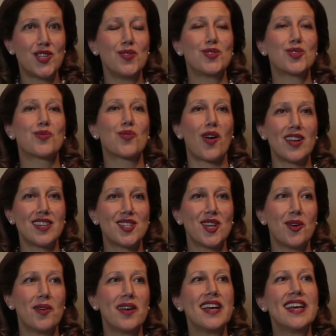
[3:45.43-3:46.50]
to
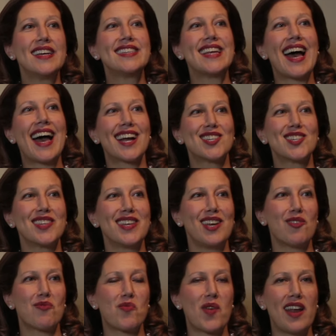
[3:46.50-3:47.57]
Toronto to
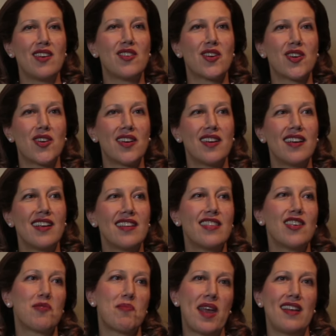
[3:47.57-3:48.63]
actually render
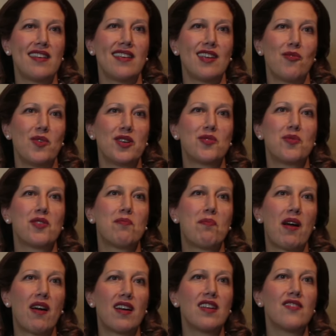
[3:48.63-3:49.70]
this painting, which was
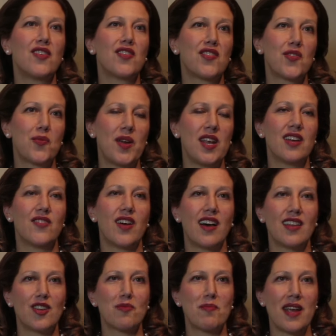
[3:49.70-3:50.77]
part of a suite of
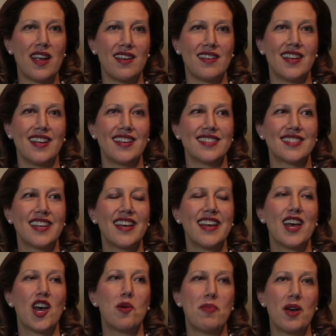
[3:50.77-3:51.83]
other paintings
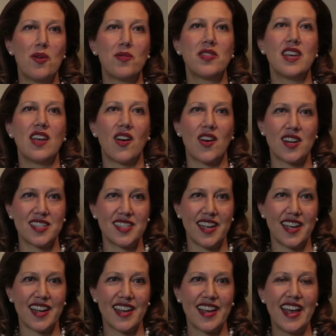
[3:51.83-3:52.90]
about the
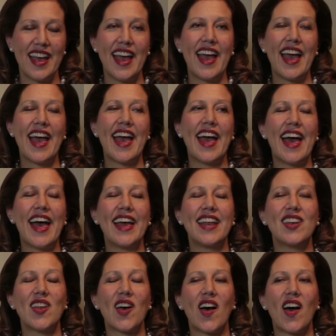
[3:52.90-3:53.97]
Arctic. And